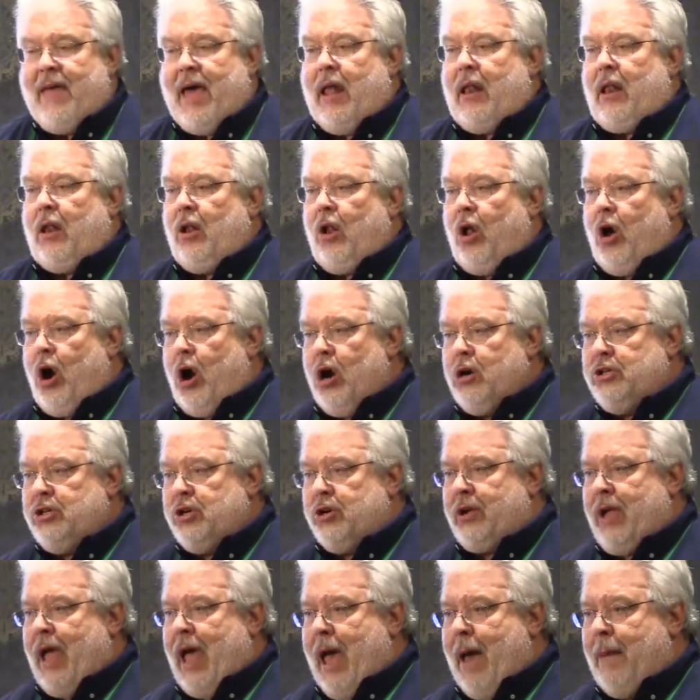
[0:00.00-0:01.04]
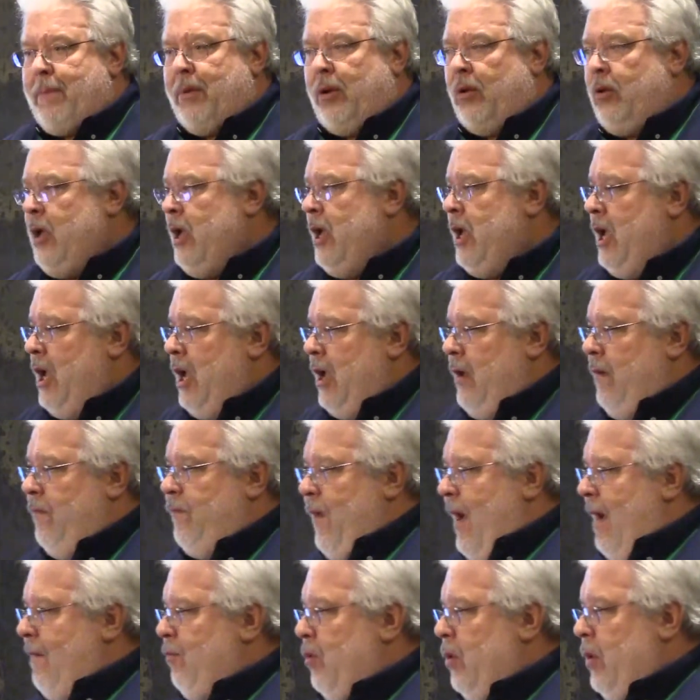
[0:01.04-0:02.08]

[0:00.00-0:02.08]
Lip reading: that larger capital. If I've